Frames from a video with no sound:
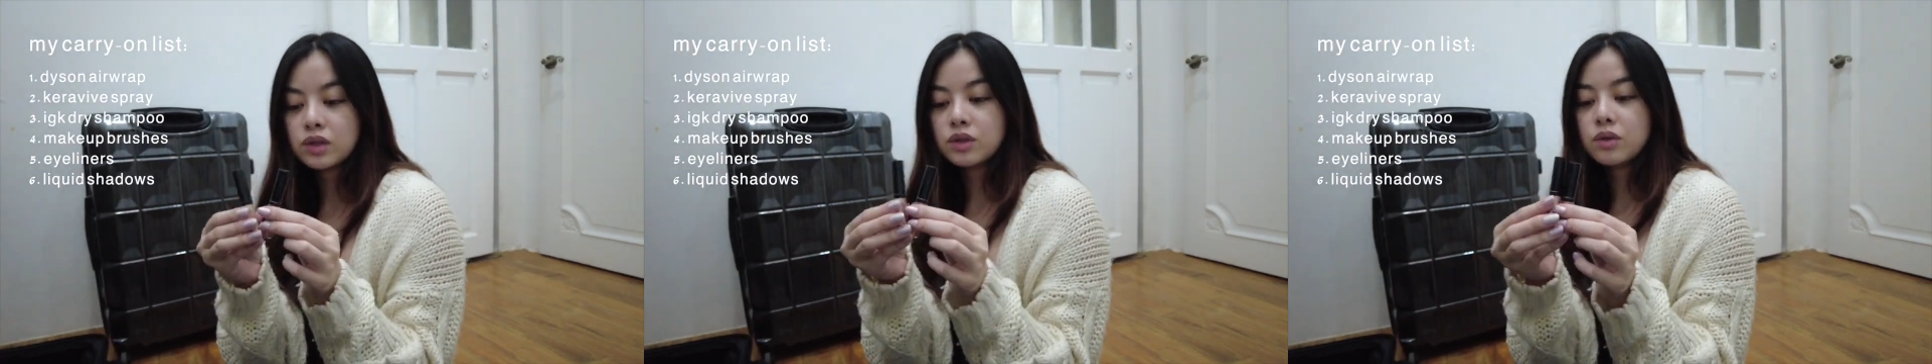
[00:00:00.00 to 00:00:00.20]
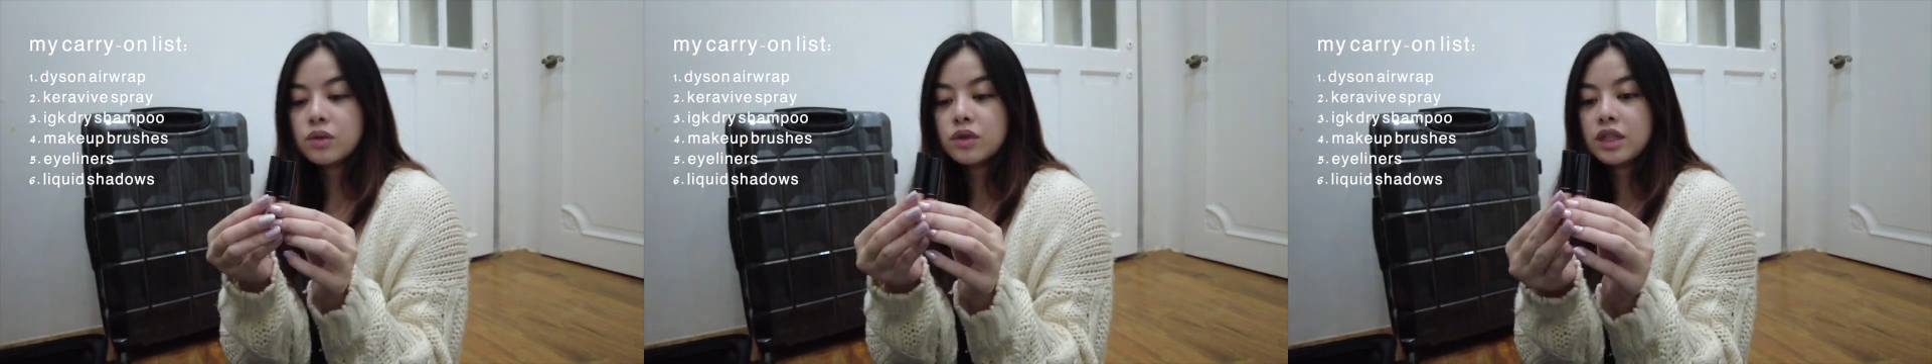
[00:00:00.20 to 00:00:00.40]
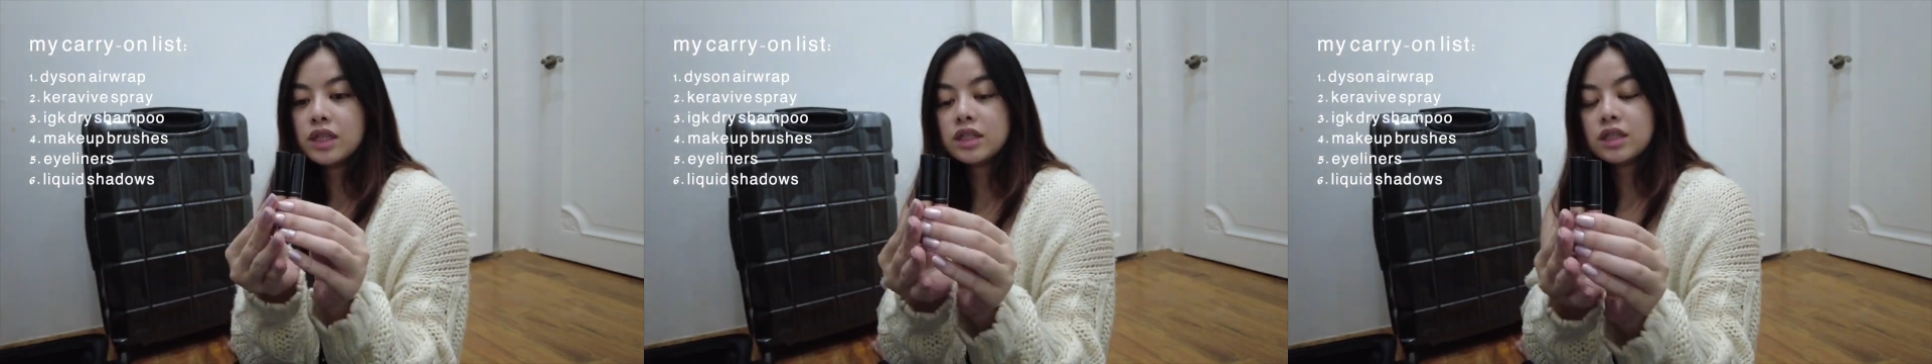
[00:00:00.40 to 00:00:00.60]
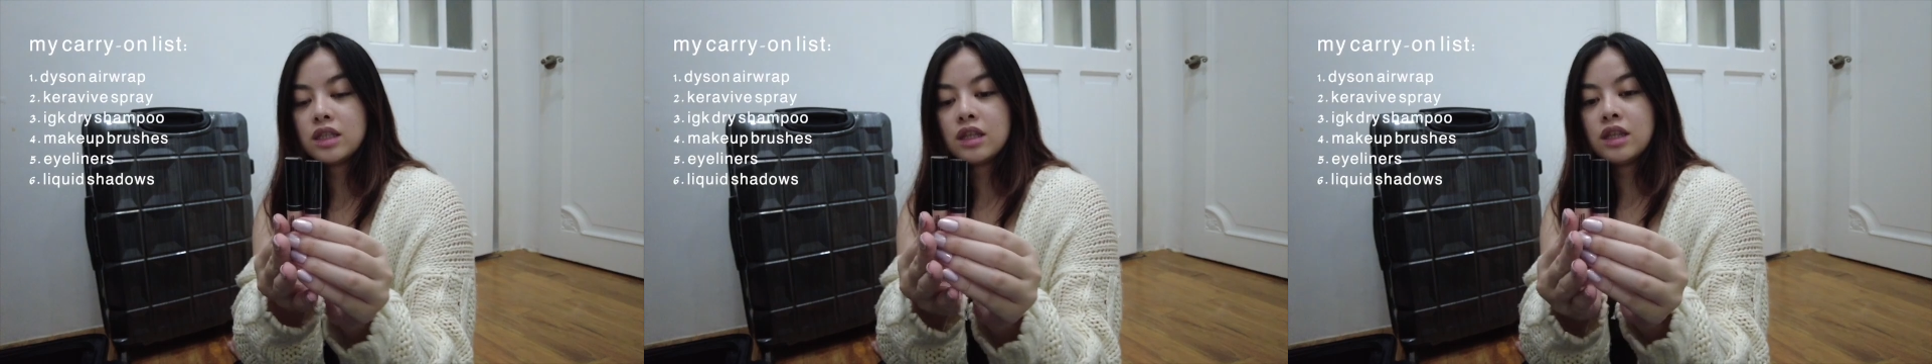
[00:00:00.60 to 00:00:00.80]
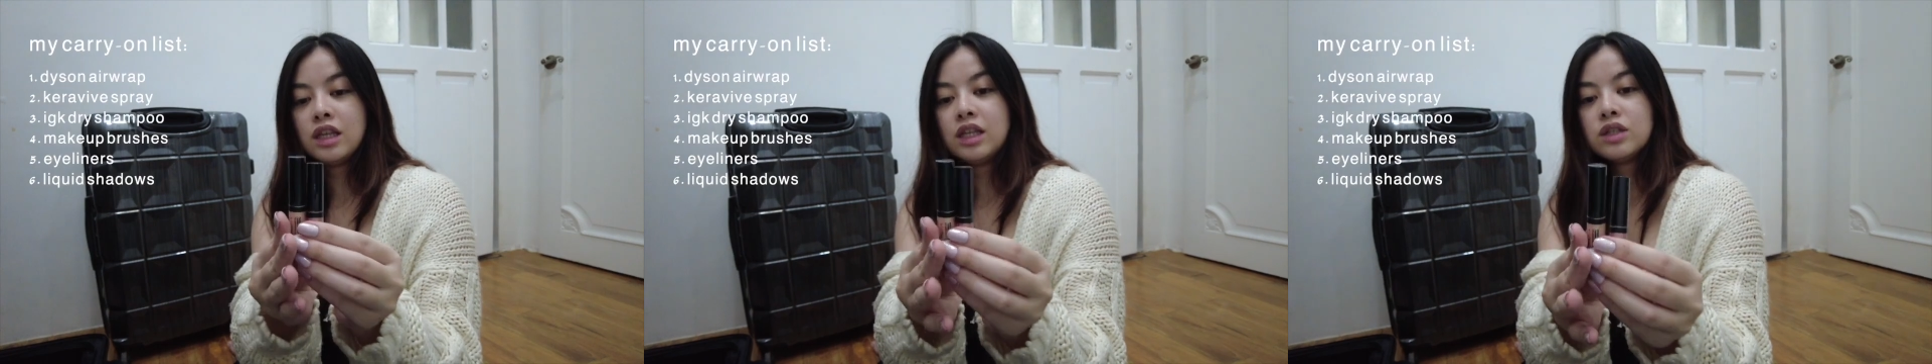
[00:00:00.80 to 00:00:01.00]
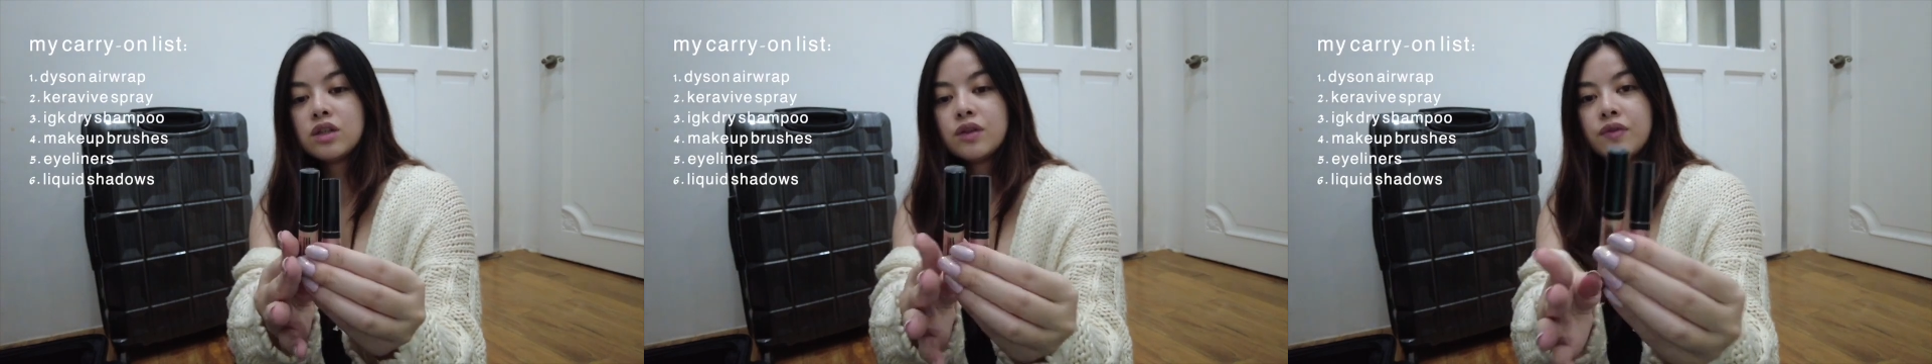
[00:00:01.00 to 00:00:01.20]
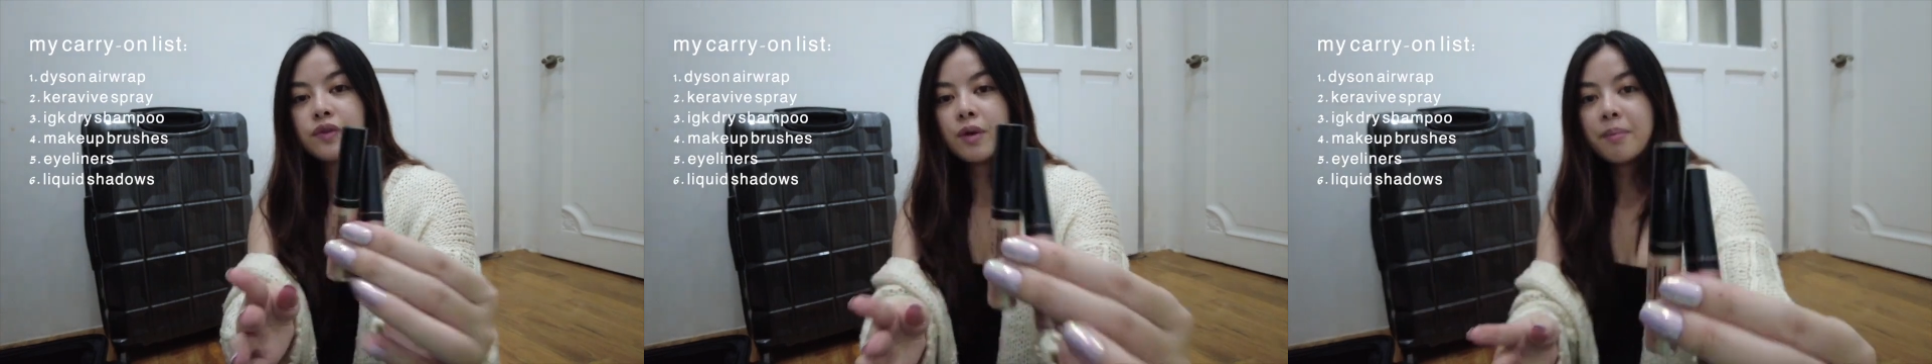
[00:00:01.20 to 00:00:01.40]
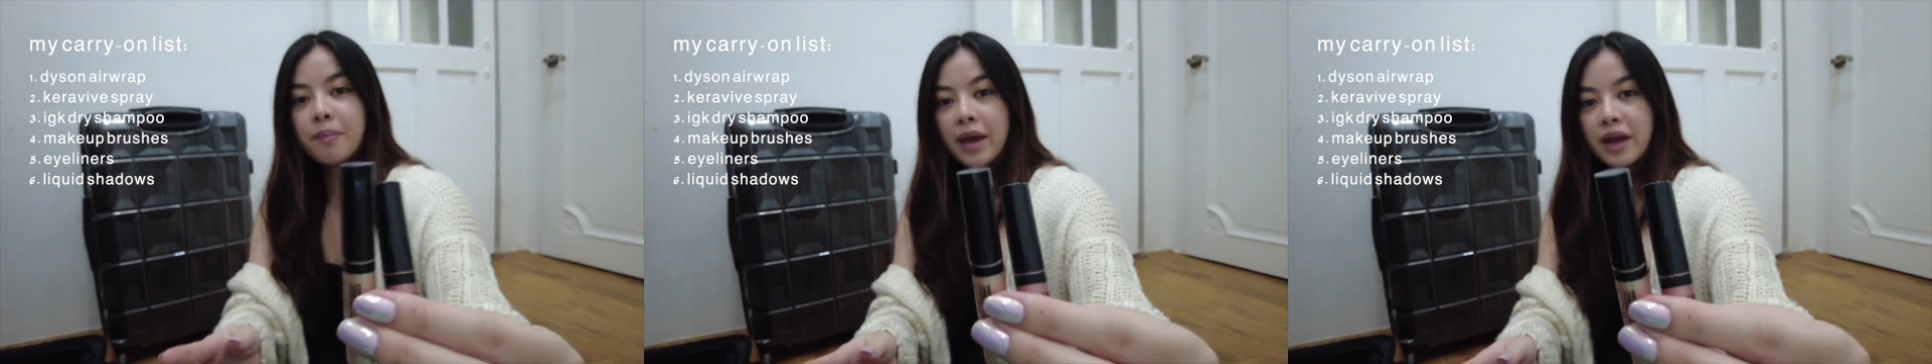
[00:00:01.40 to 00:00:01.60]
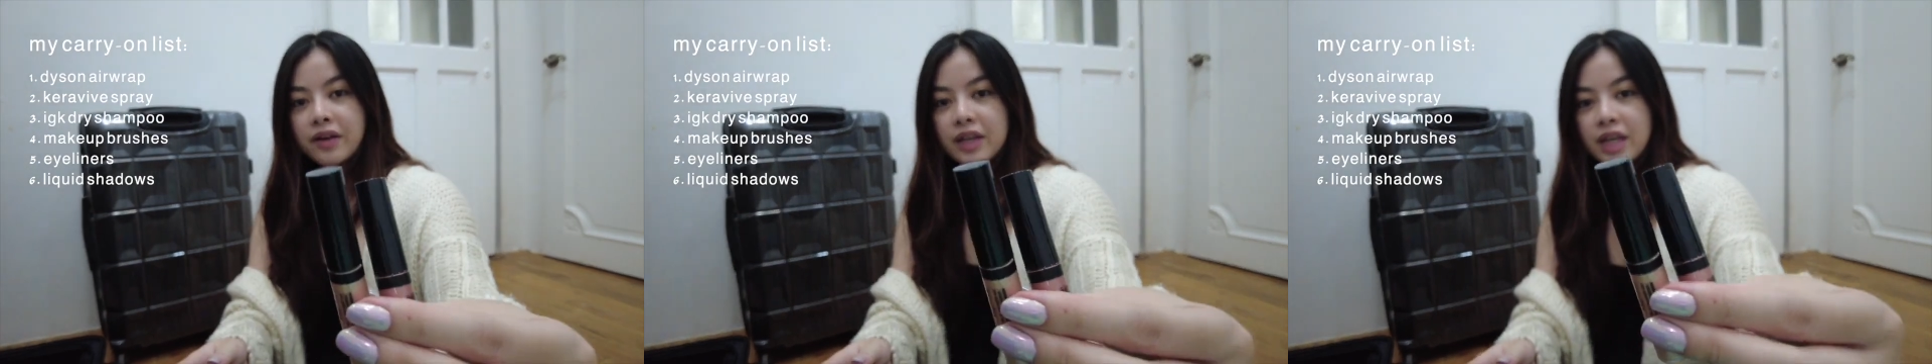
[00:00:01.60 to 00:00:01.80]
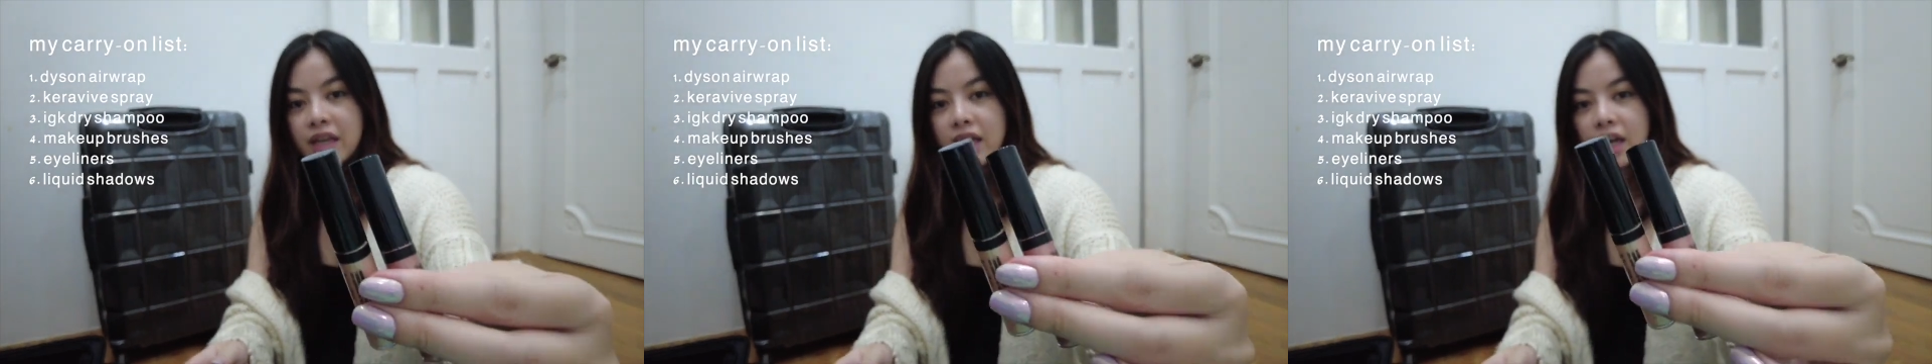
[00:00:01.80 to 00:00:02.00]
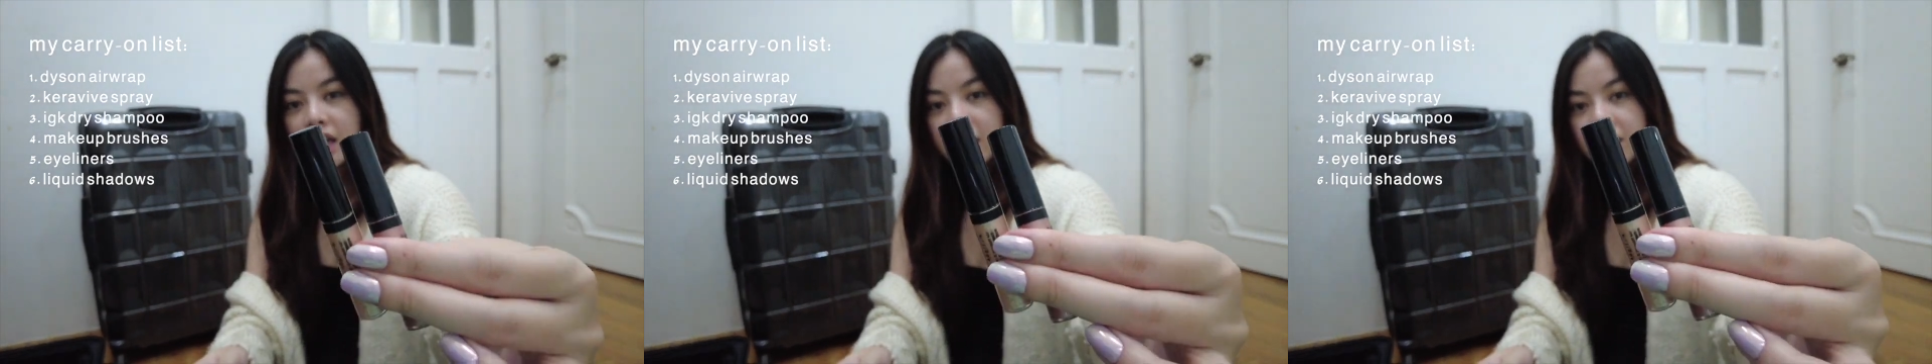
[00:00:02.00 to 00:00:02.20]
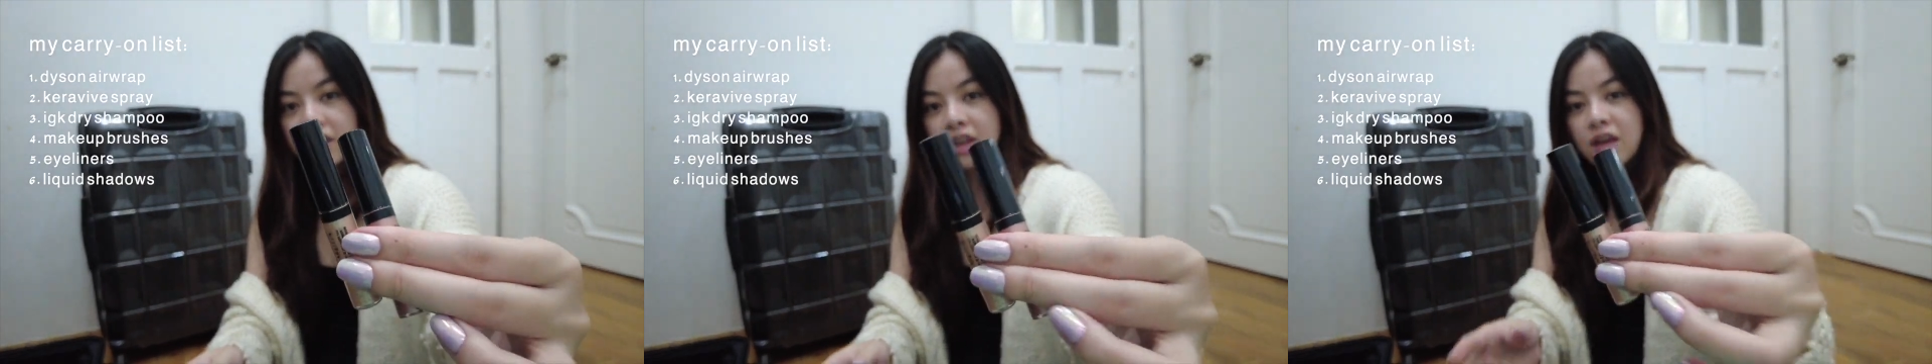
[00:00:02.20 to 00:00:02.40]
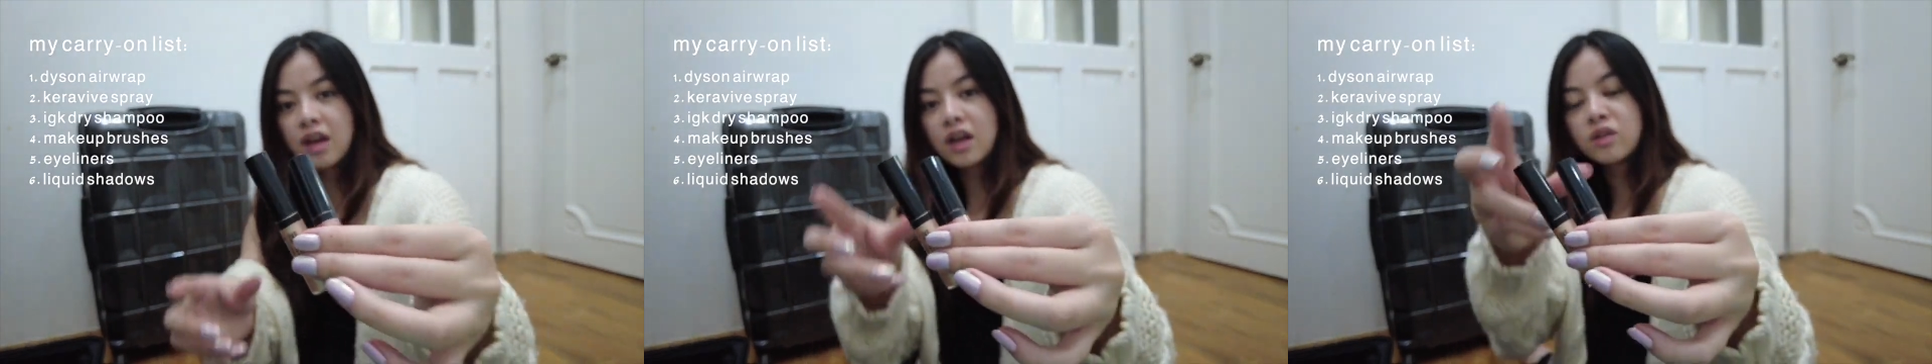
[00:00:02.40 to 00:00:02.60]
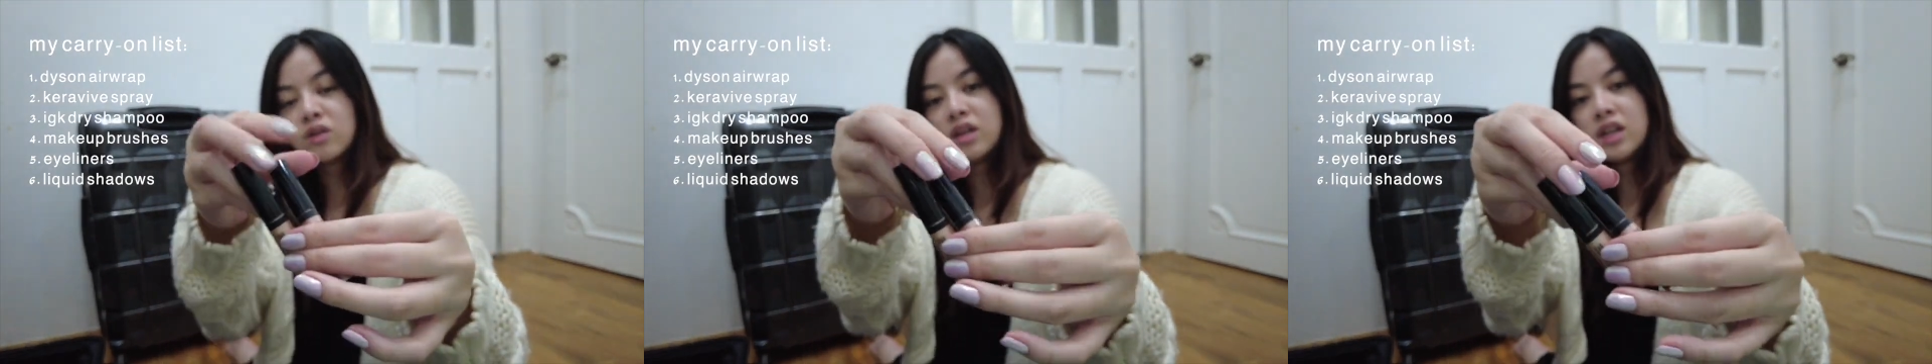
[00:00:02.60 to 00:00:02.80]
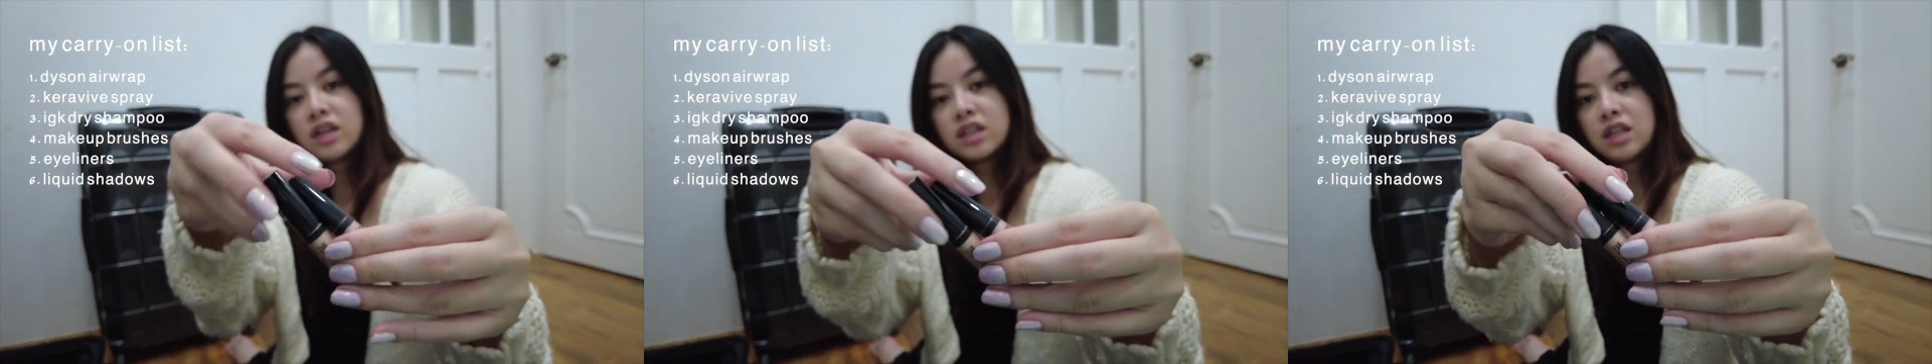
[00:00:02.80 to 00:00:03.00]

So these are from Mary Kay. I think ano lang